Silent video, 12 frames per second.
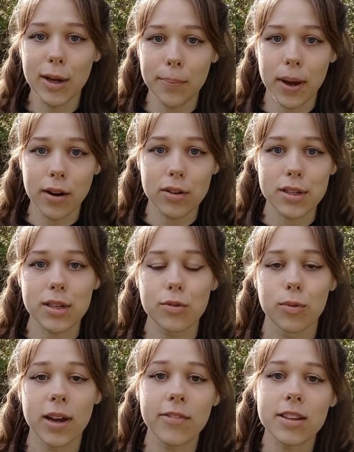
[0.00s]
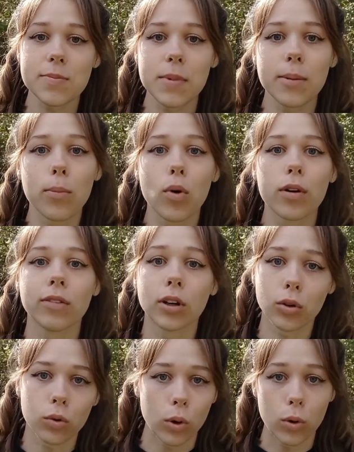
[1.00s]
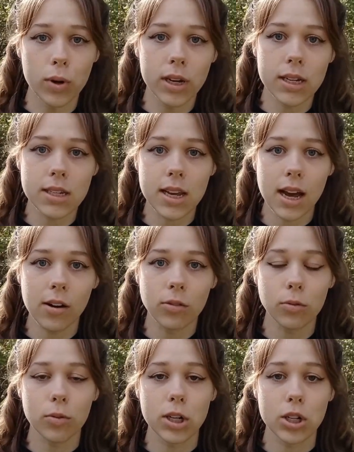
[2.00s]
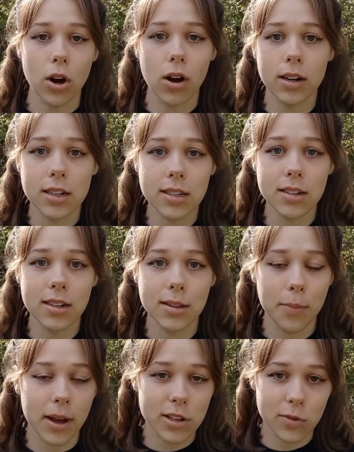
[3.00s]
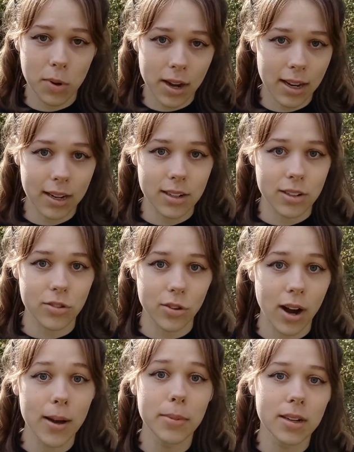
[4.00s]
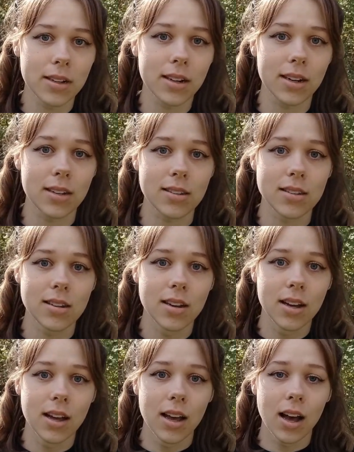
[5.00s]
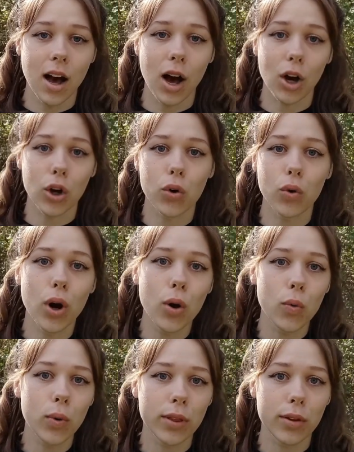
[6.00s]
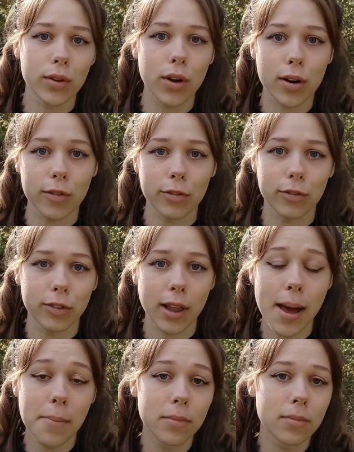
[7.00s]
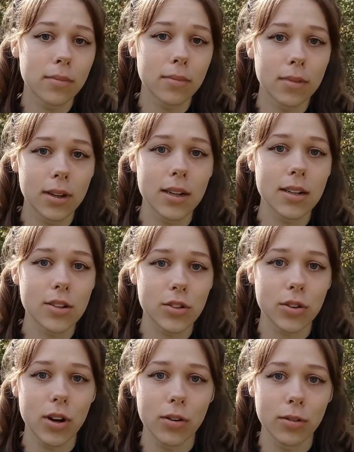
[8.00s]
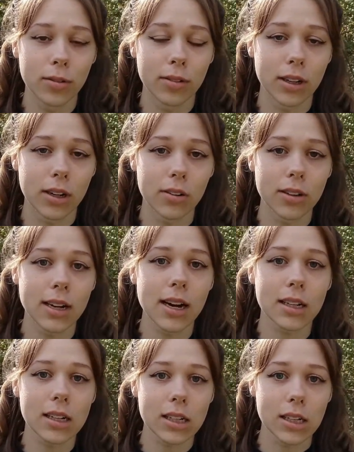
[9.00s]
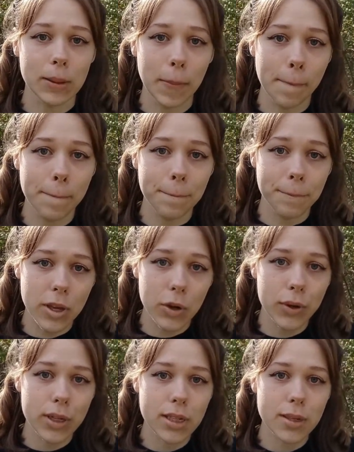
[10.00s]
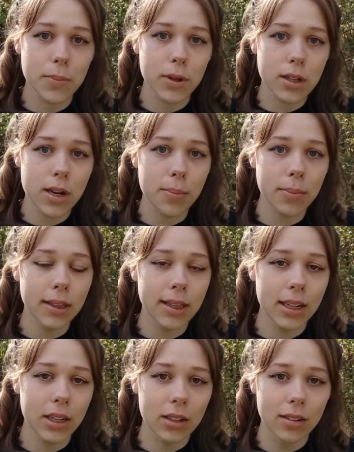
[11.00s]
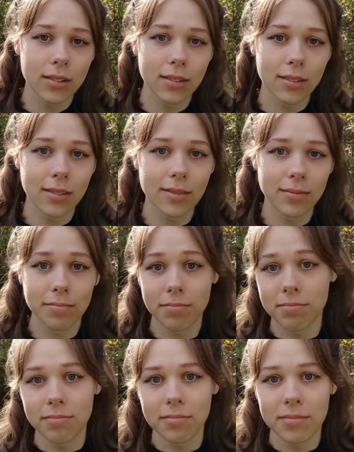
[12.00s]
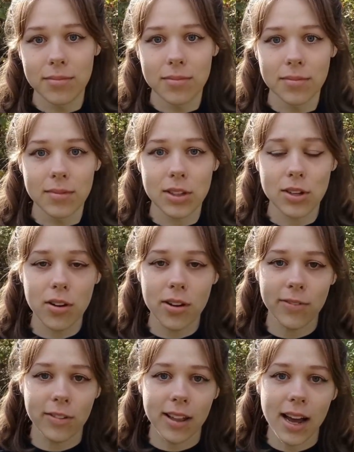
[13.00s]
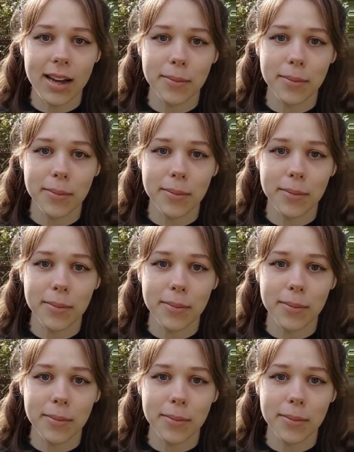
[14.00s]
comparison, ravens make more of a croaking sound, which honestly, the best way I can describe it is a crow with a lot of phlegm in its throat. You know, they got a little mucus built up in there. Sorry for that